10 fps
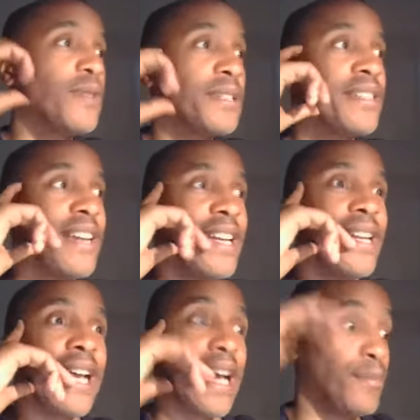once again,
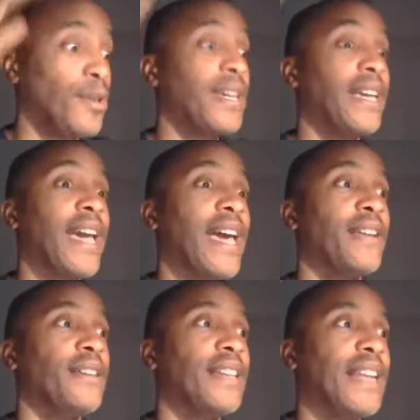like I'm looking at
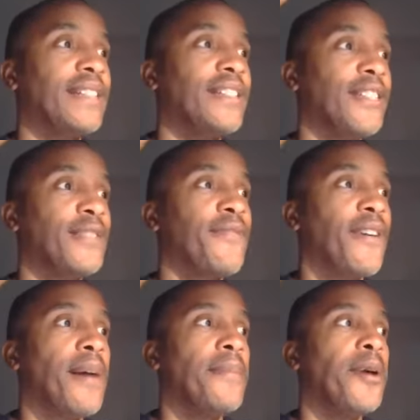it, not just
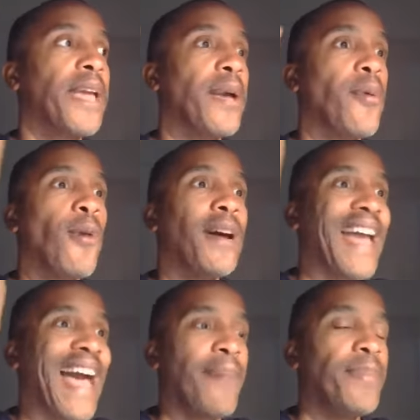from, okay, what
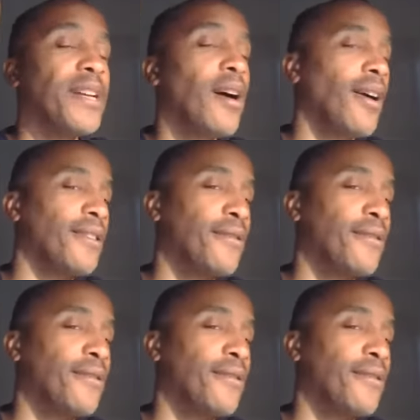happened on